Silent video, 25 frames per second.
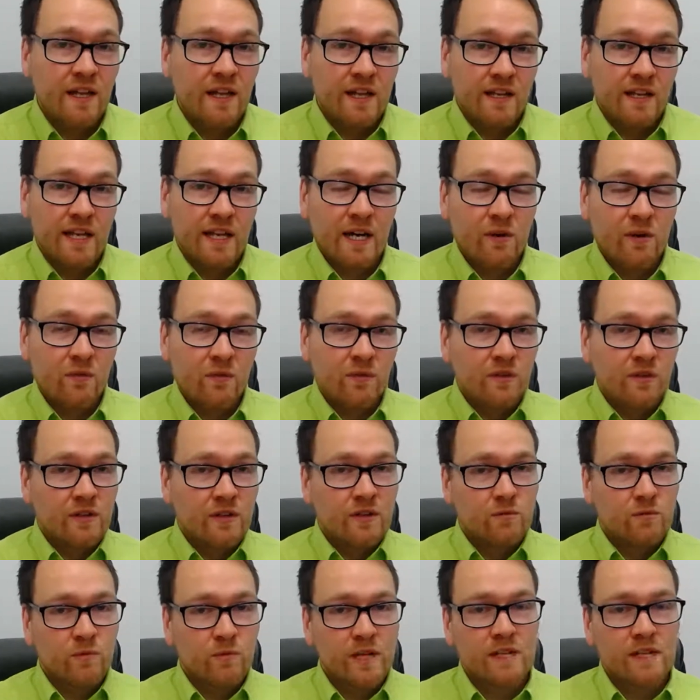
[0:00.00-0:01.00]
Now,
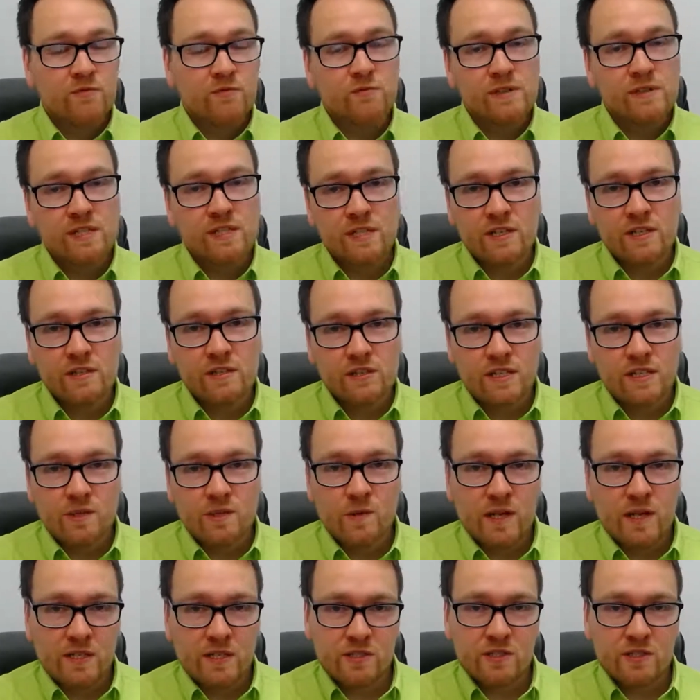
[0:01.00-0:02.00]
whenever we see a
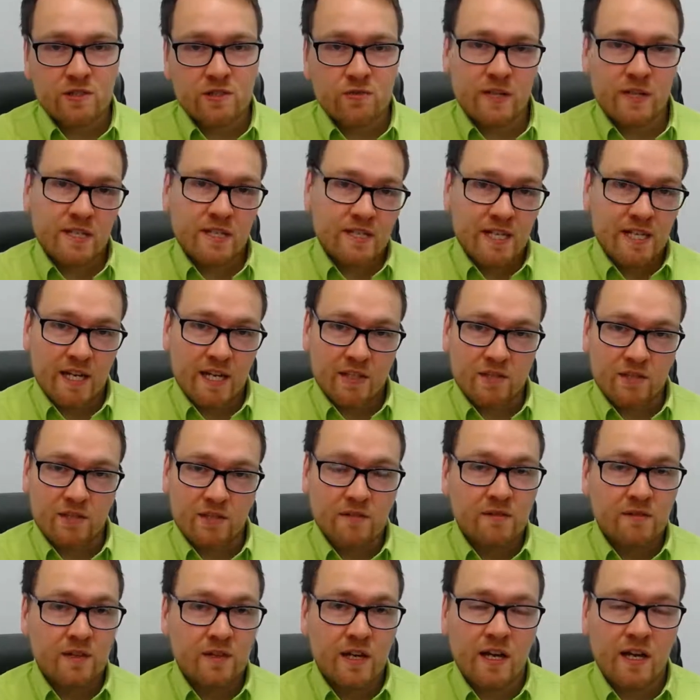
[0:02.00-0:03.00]
director transaction
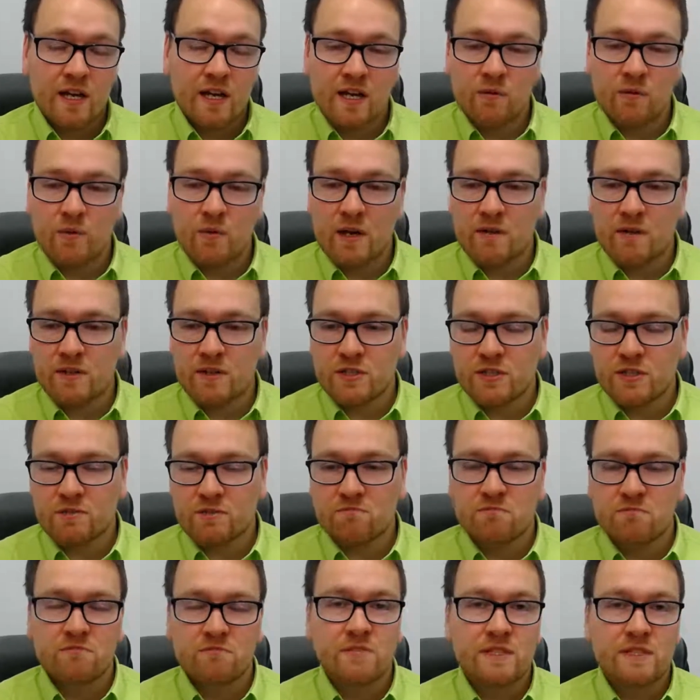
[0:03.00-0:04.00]
where it's,
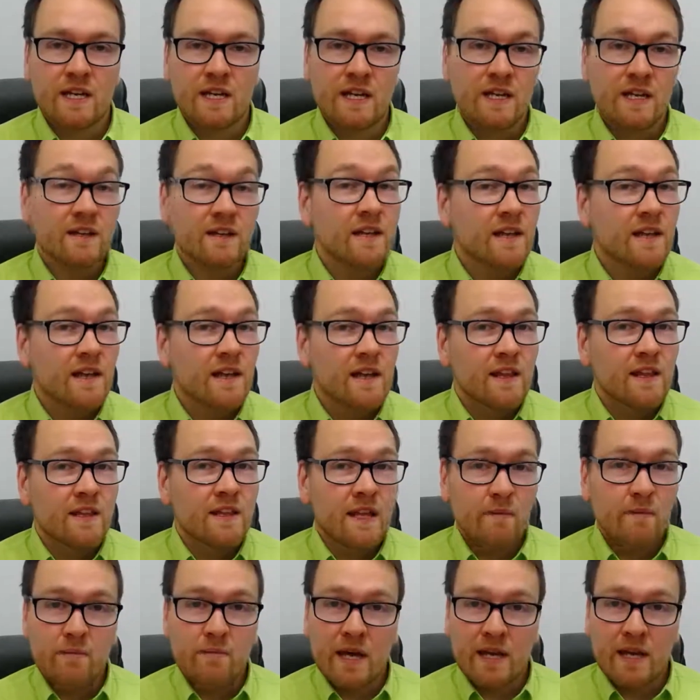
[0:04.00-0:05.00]
say,
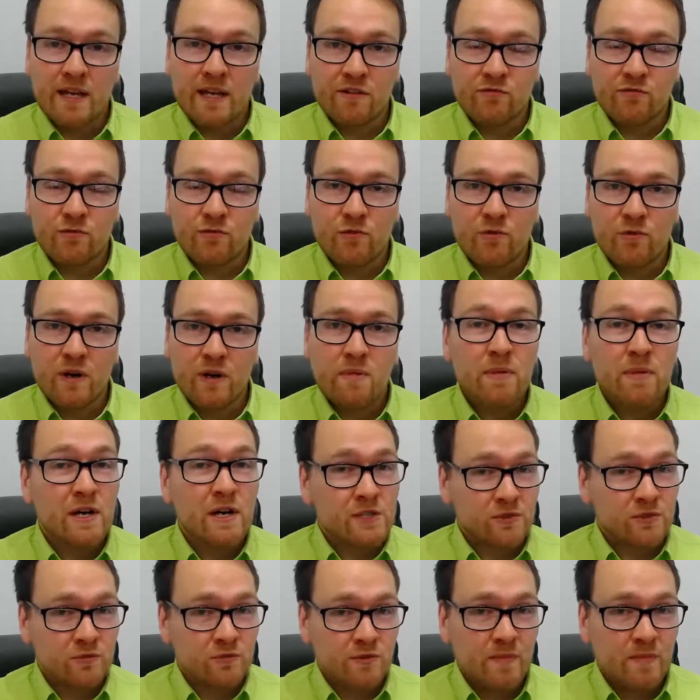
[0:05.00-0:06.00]
them paying for a
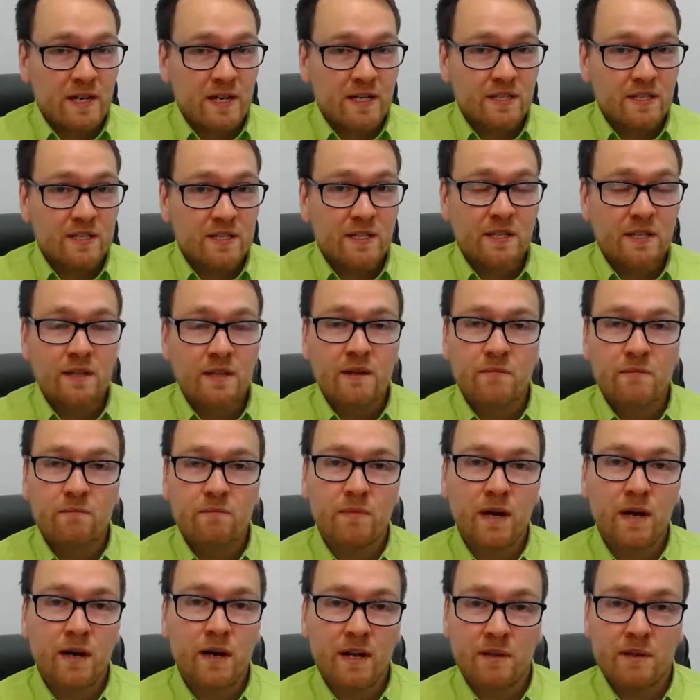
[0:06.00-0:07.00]
personal spend
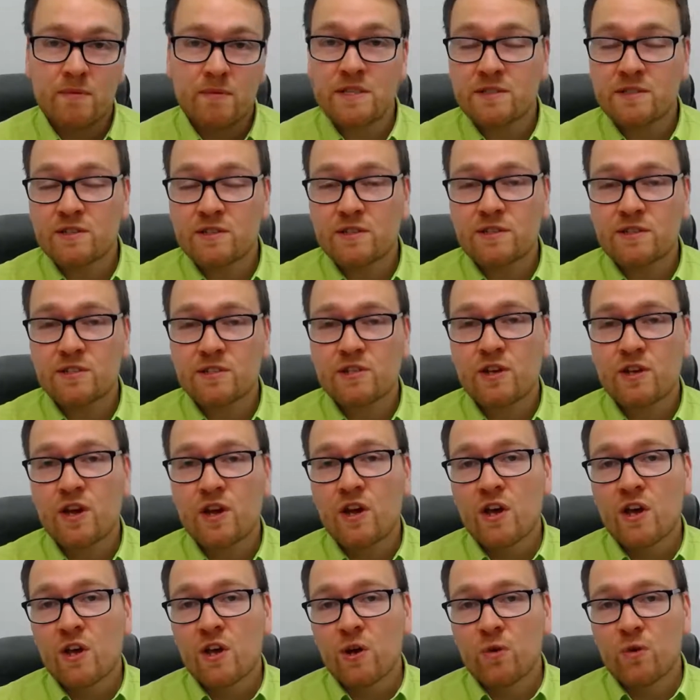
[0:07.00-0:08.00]
by the business,
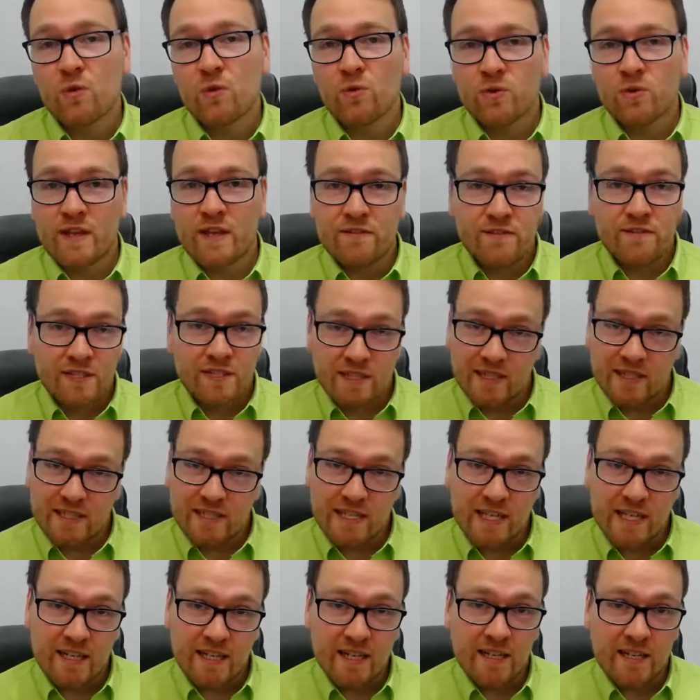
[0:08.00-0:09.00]
or they're physically
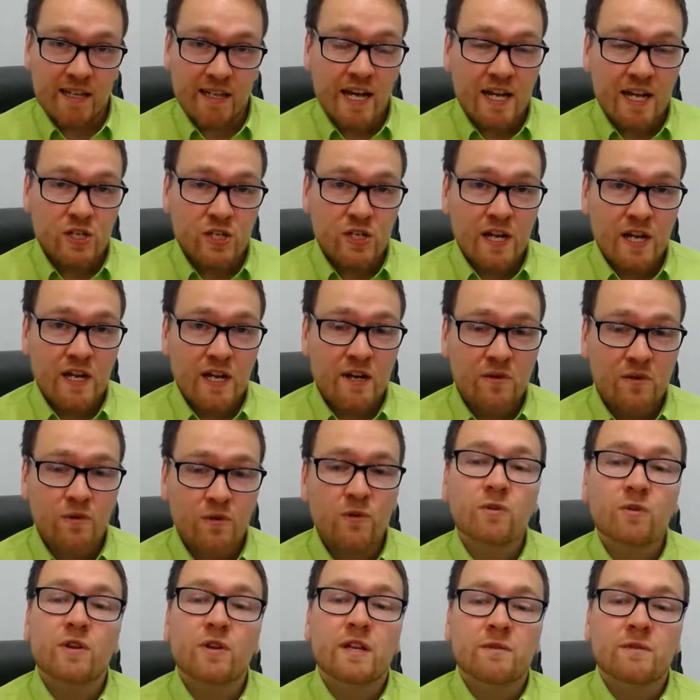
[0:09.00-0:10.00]
taking cash out,
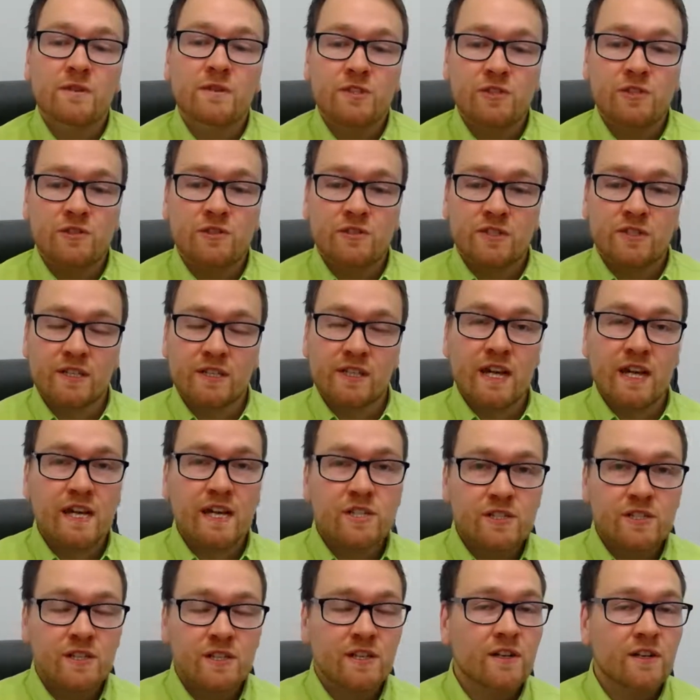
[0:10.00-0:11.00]
or they're introducing cash
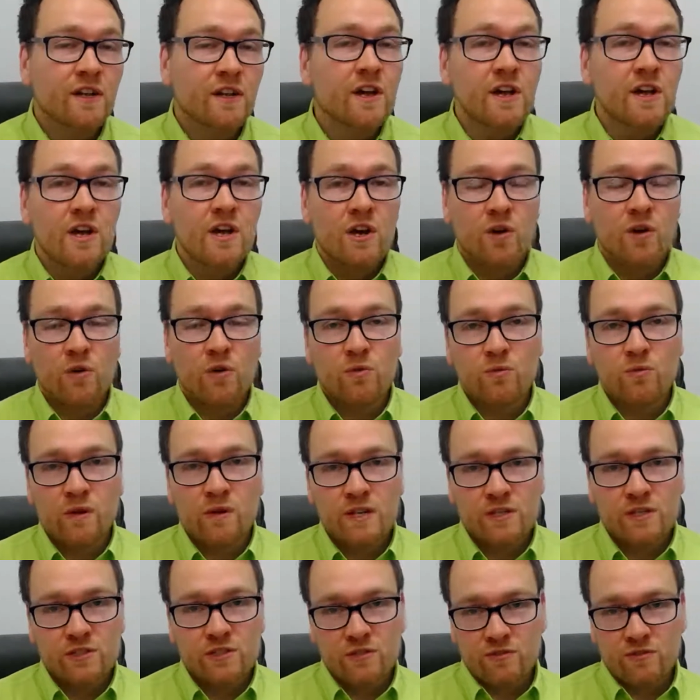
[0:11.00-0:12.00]
in,
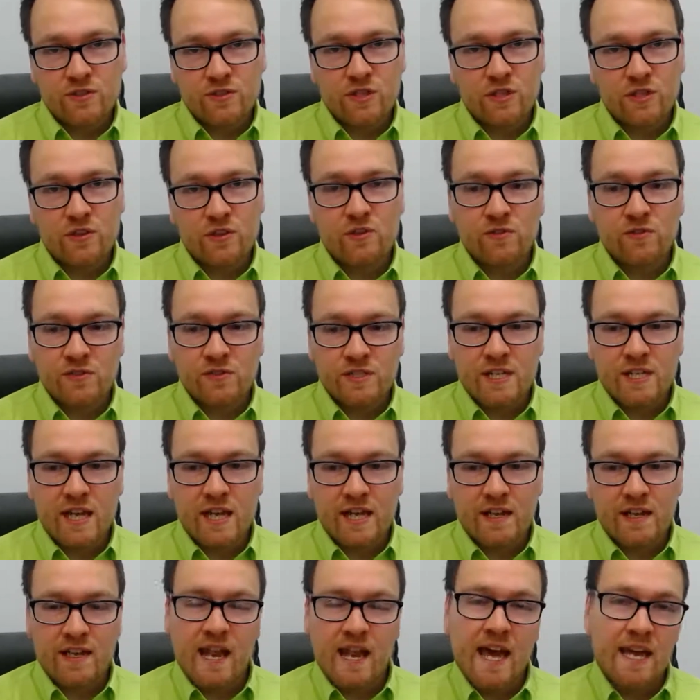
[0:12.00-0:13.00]
always use the contact
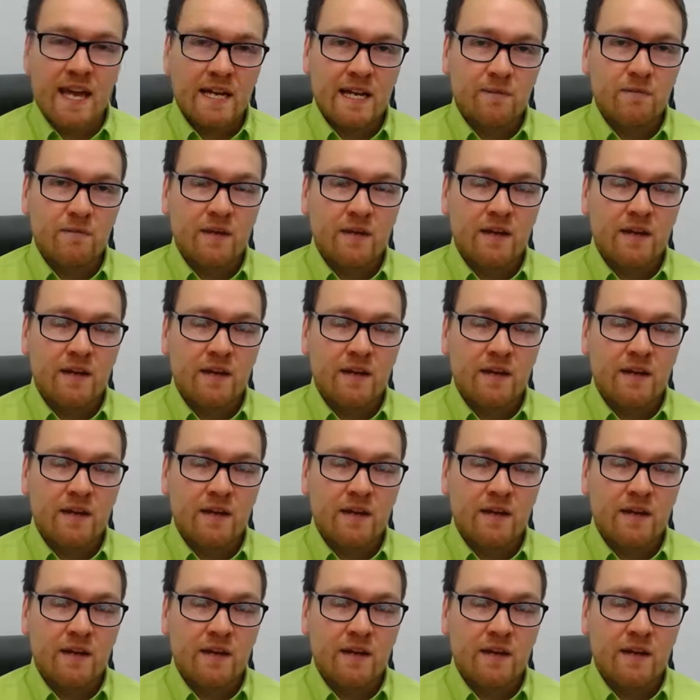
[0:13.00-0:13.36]
name